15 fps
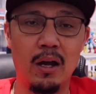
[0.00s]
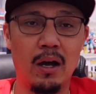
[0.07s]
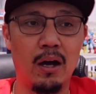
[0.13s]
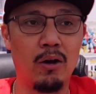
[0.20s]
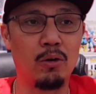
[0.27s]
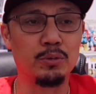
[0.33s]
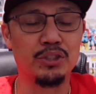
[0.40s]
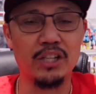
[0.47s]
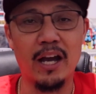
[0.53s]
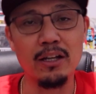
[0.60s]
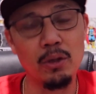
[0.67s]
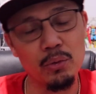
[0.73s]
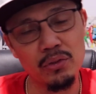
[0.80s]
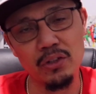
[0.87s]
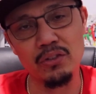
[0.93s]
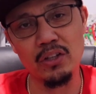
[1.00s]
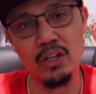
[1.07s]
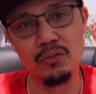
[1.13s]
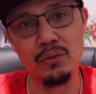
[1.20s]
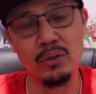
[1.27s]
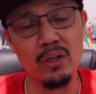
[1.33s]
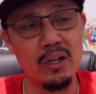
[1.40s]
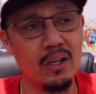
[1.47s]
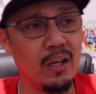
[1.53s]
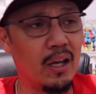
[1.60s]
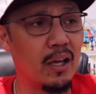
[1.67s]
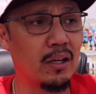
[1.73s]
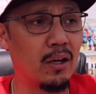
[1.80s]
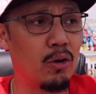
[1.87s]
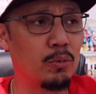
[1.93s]
I hope Shiloh's successful.
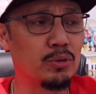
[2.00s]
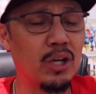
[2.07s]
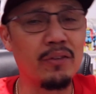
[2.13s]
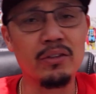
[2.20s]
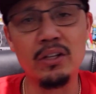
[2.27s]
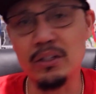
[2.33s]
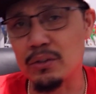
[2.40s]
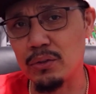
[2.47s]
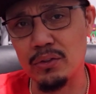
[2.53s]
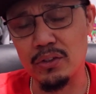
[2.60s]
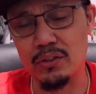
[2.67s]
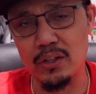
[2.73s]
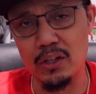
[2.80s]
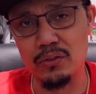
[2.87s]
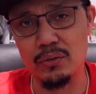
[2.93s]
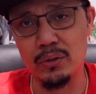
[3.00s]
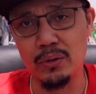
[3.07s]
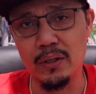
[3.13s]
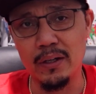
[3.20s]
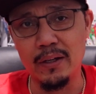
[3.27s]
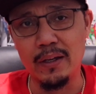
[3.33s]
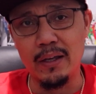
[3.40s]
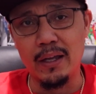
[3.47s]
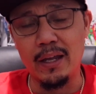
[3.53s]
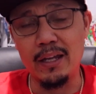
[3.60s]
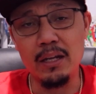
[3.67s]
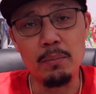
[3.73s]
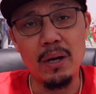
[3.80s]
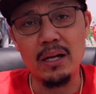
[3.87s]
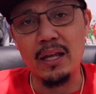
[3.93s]
And I hope Travis Hunter is successful.
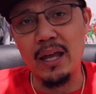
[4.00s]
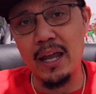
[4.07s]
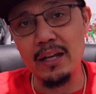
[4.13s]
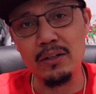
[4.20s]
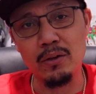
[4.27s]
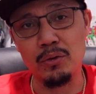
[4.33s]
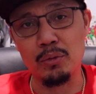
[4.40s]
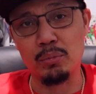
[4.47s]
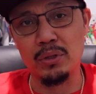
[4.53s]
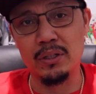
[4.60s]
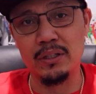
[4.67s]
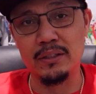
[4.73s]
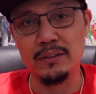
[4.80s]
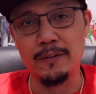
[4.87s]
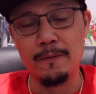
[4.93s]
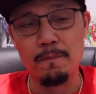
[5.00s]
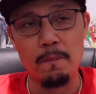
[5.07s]
Anybody hating on the brother,